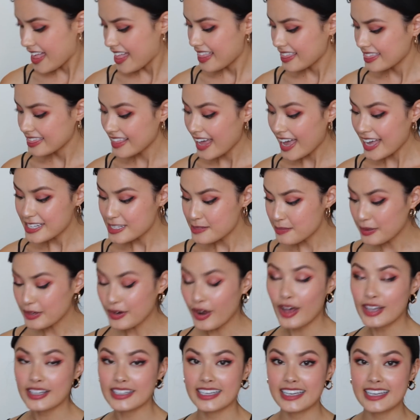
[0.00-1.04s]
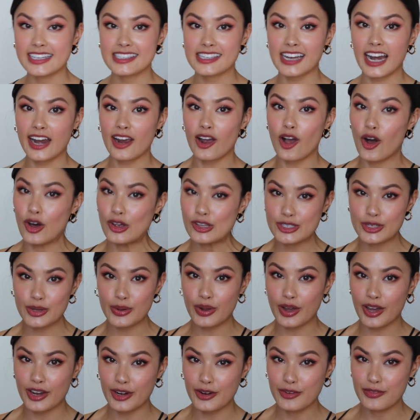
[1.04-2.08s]
Last but not least, I also
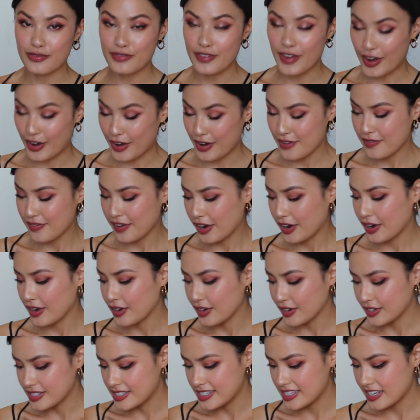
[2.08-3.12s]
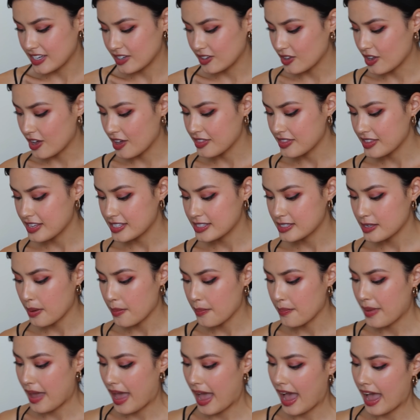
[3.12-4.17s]
got a very, very good deal on this
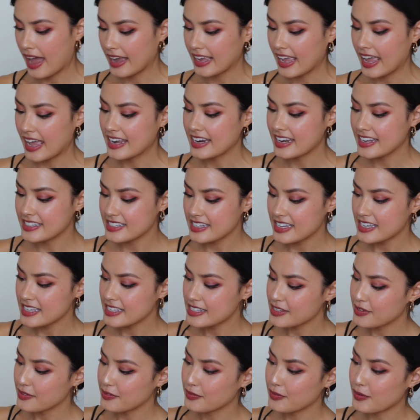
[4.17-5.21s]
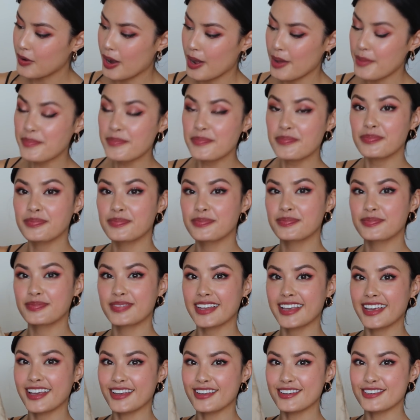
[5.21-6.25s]
bag, and it is from
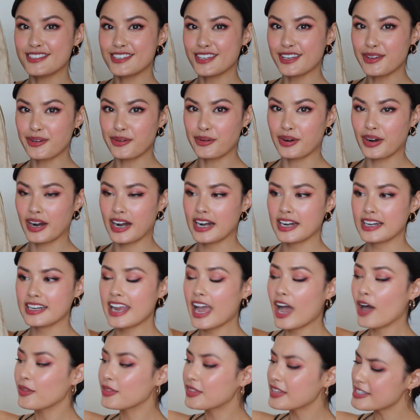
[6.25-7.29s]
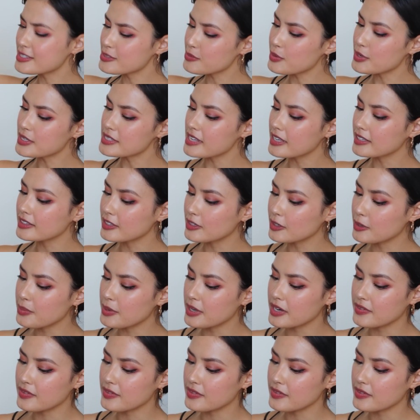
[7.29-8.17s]
Dior. Now, this was a little bit